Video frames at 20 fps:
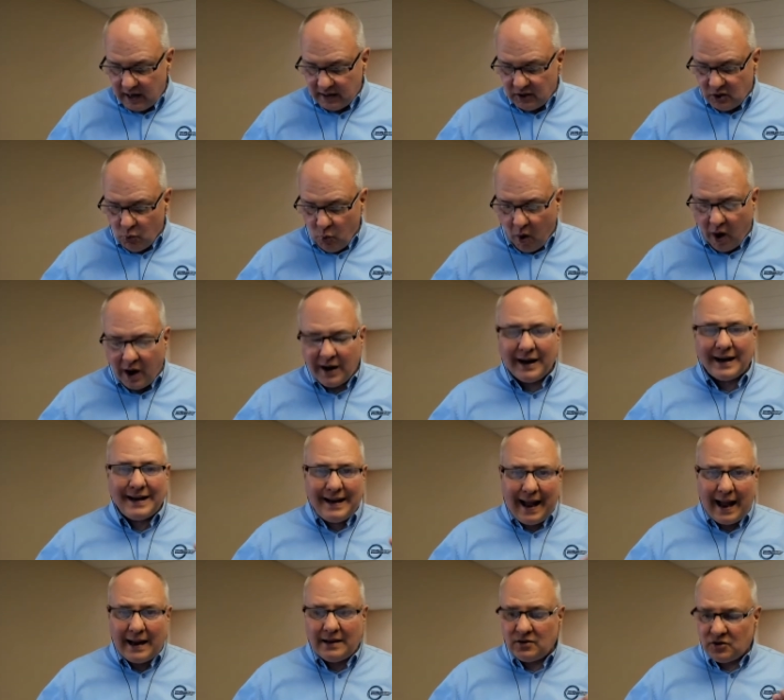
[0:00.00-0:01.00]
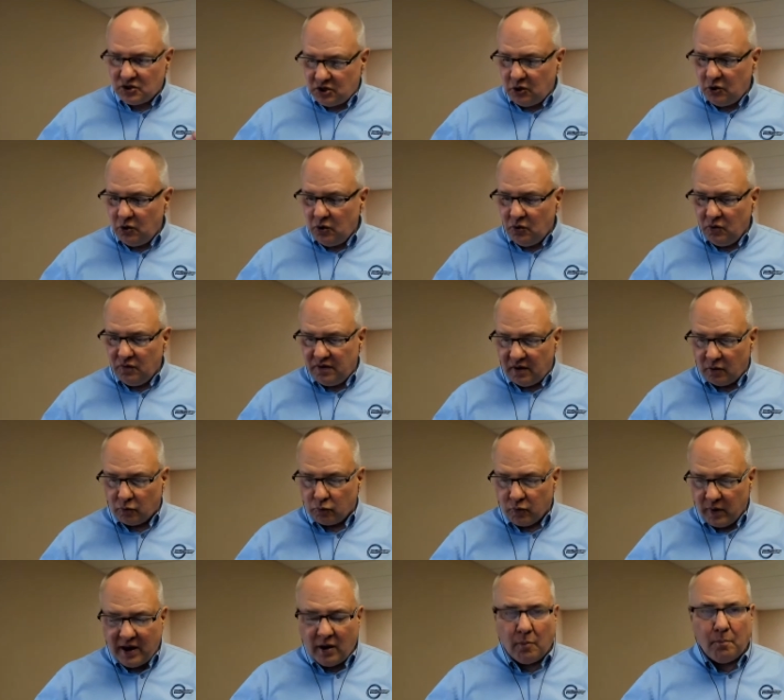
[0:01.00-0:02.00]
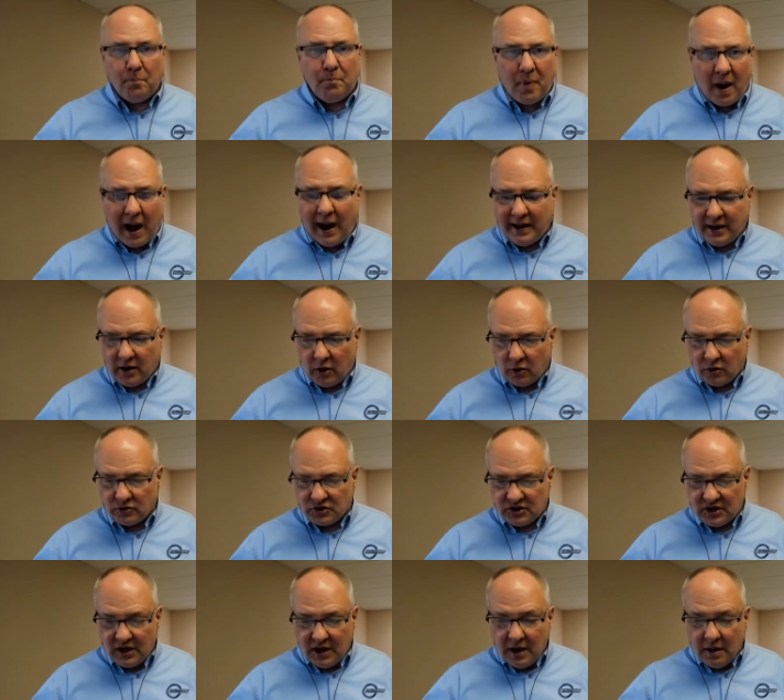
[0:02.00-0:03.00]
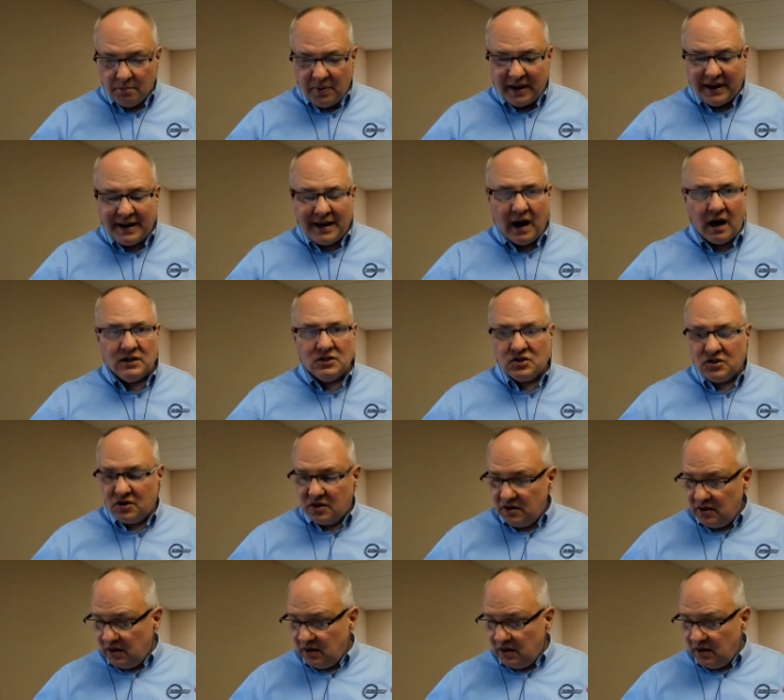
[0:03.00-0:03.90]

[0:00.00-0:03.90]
You want to get to the real buyers, because